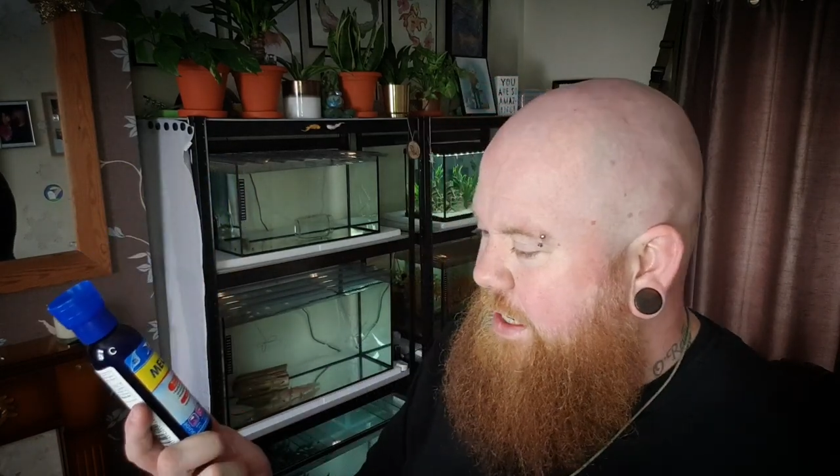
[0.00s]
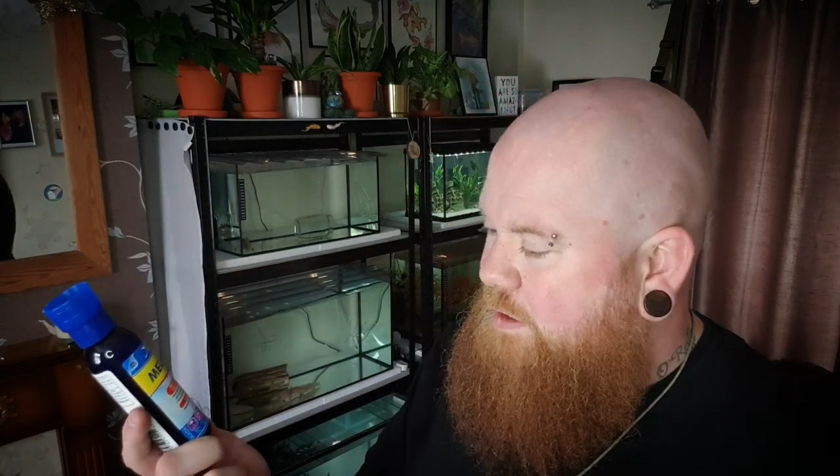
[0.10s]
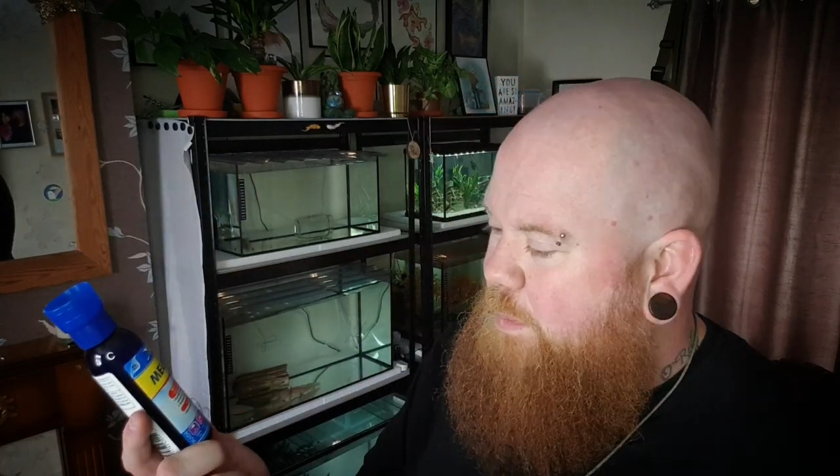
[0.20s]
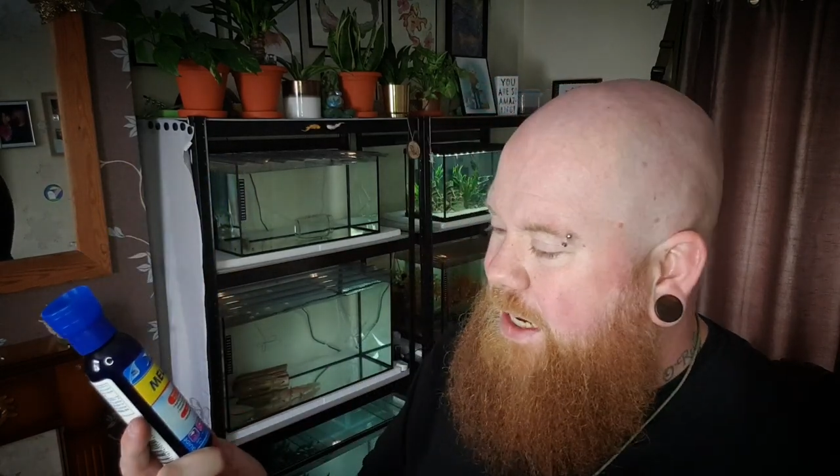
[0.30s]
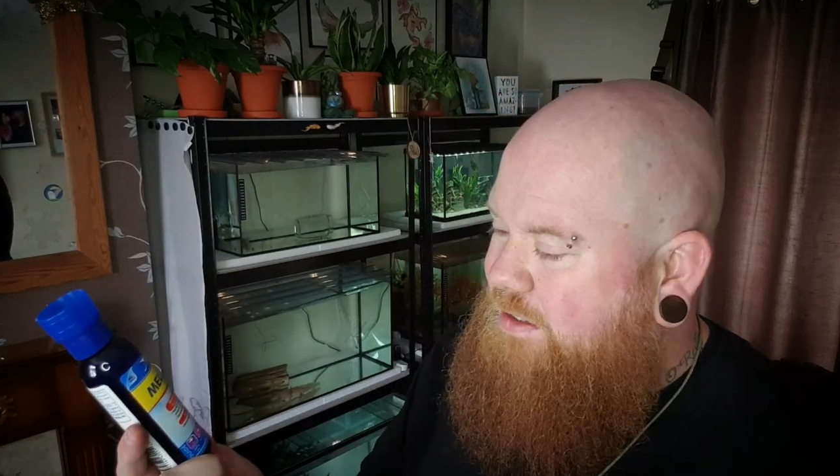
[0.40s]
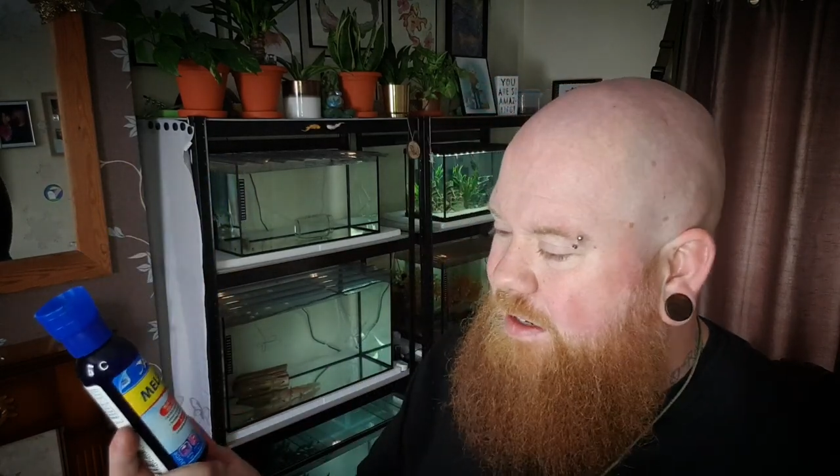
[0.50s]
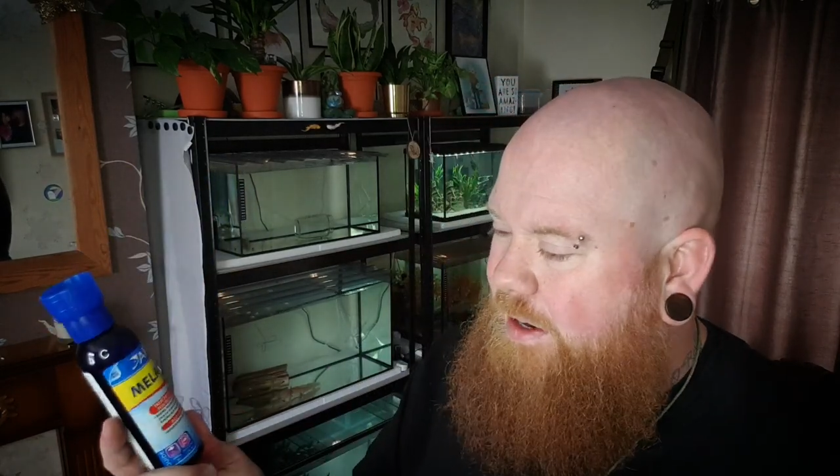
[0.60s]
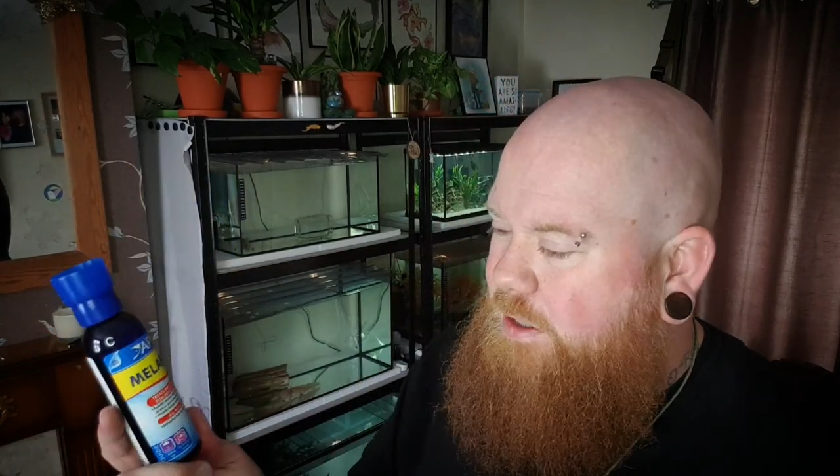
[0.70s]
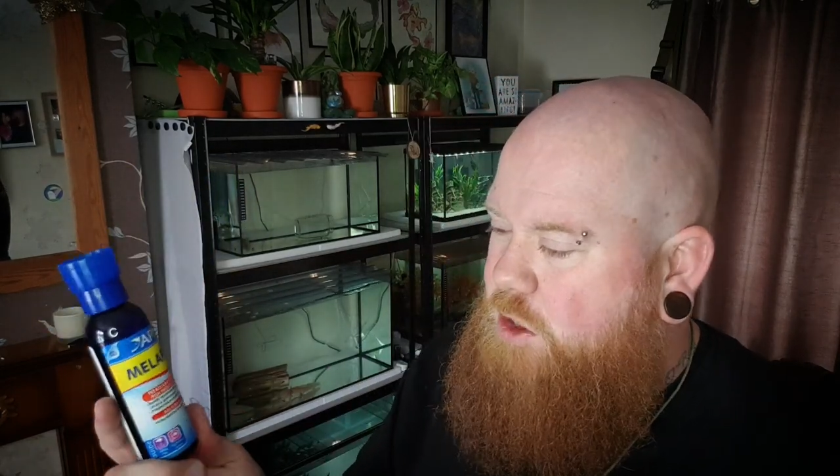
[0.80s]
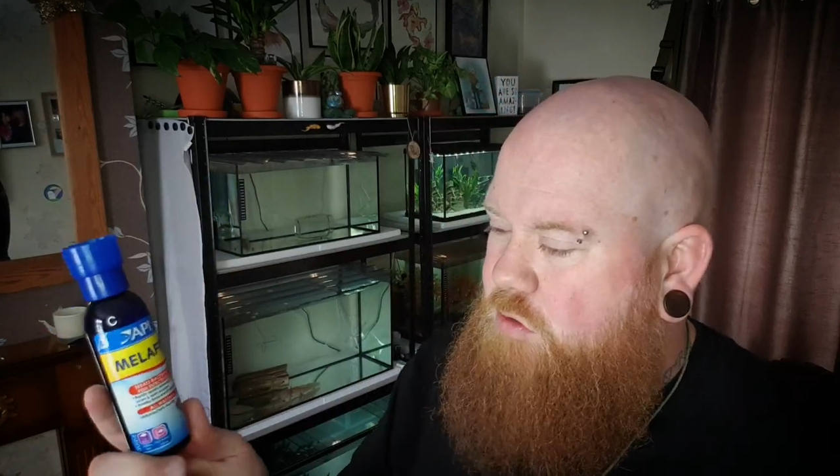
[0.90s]
It's
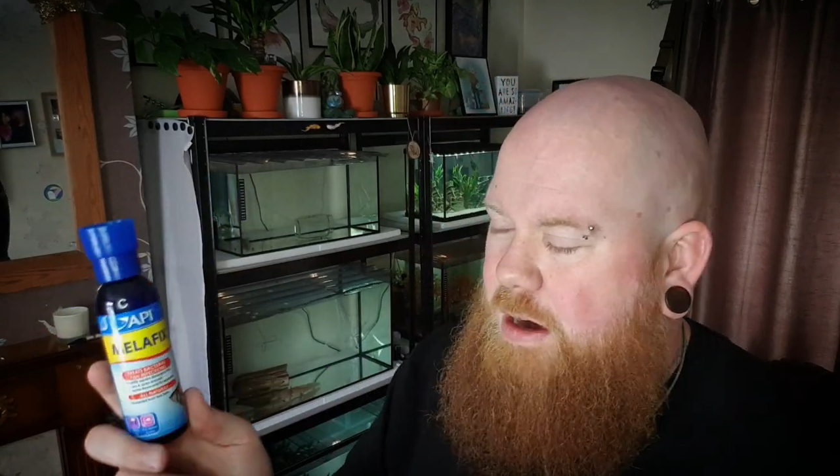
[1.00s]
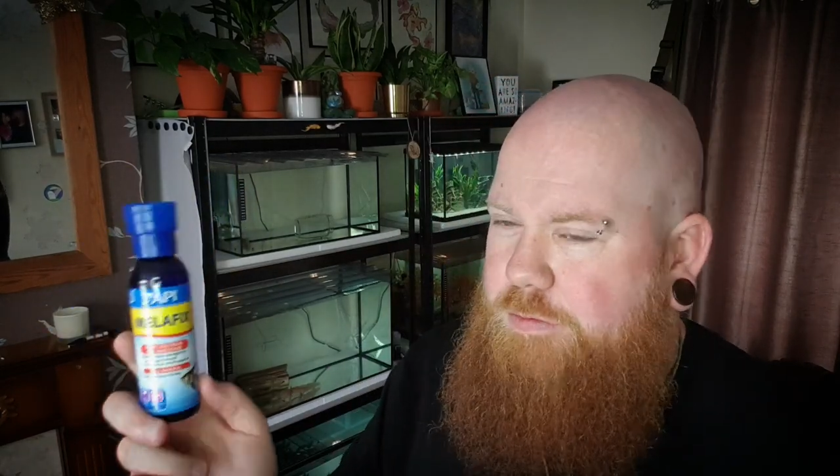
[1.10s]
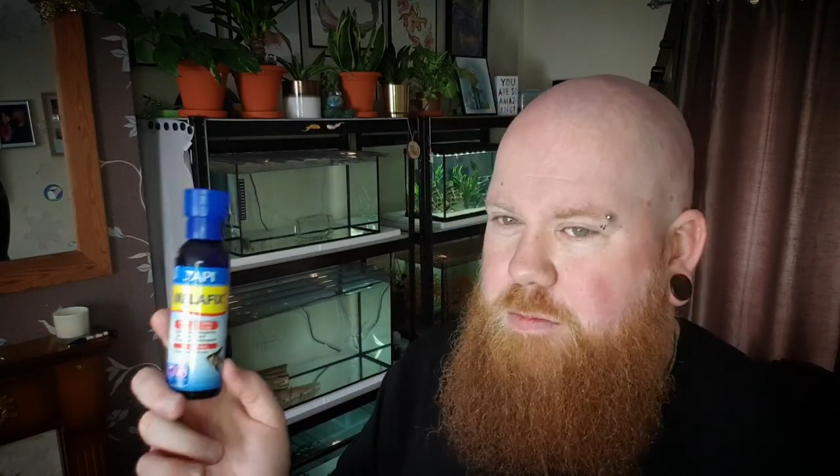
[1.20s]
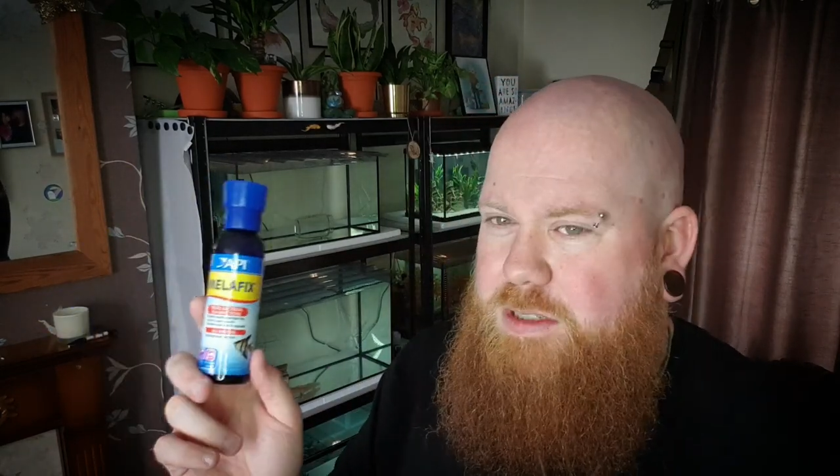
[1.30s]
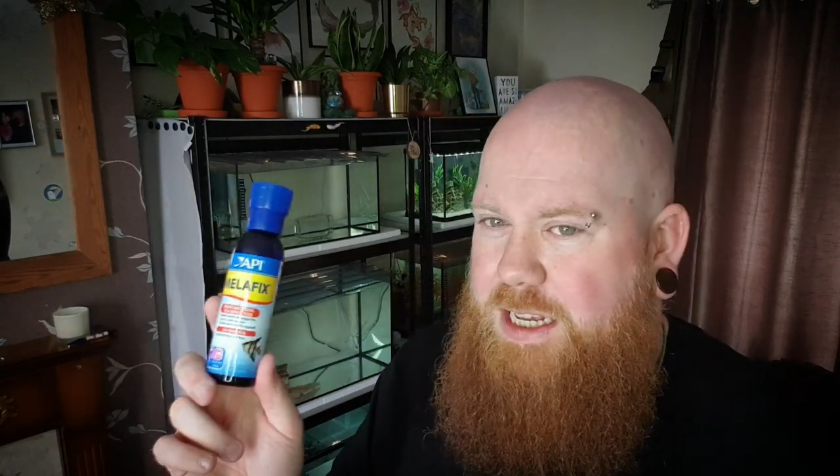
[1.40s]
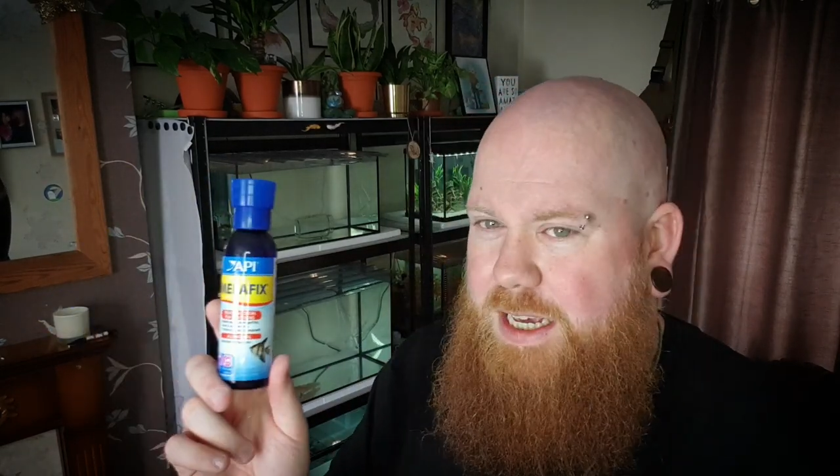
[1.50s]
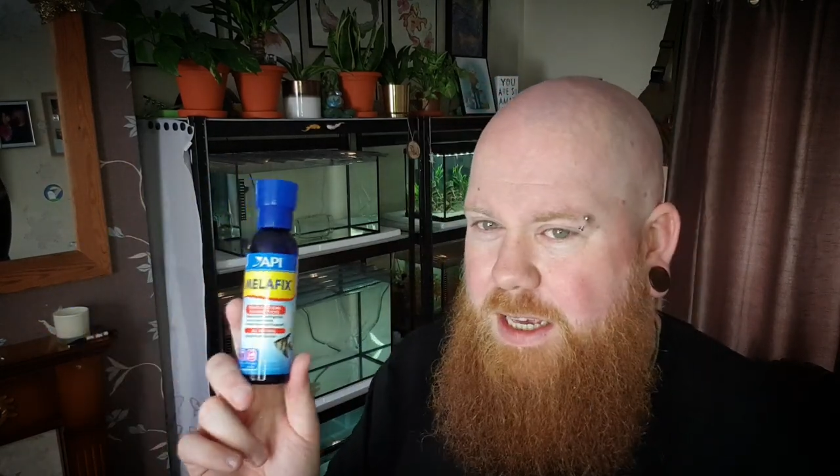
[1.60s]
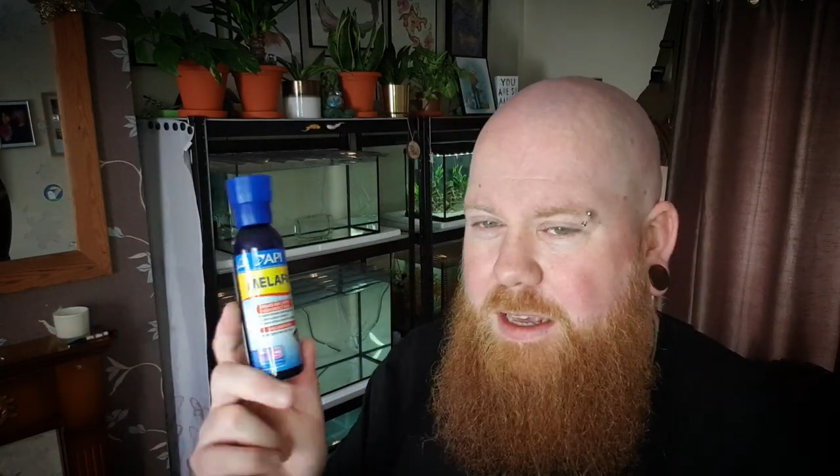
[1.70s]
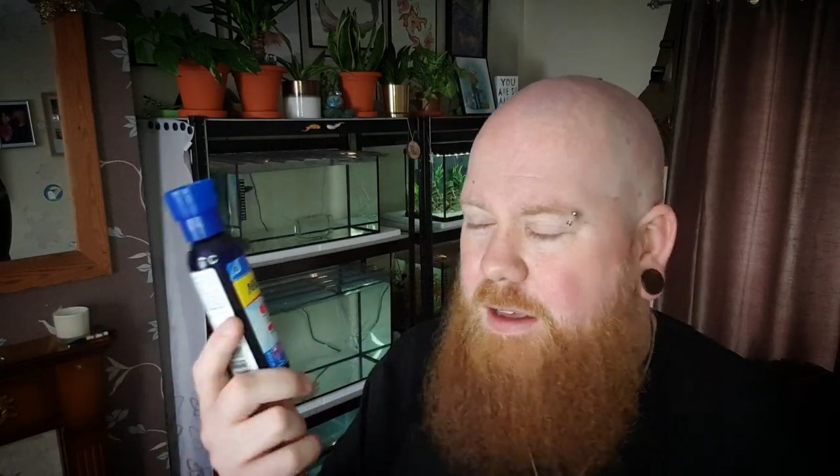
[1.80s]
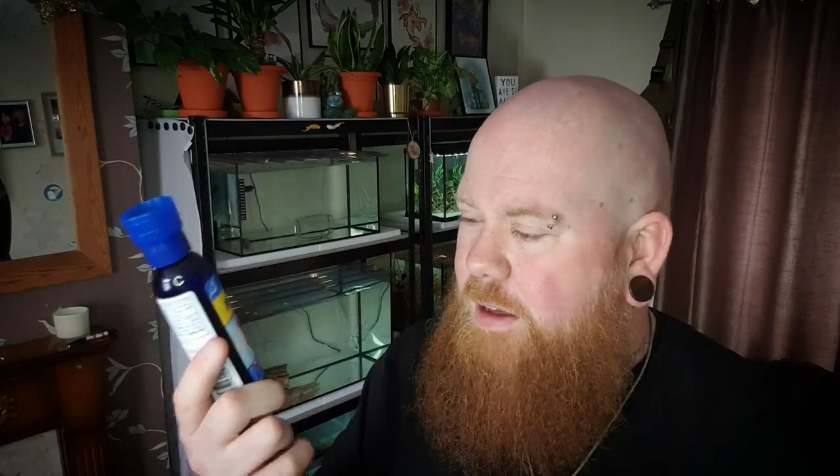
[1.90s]
basically an extract from tea,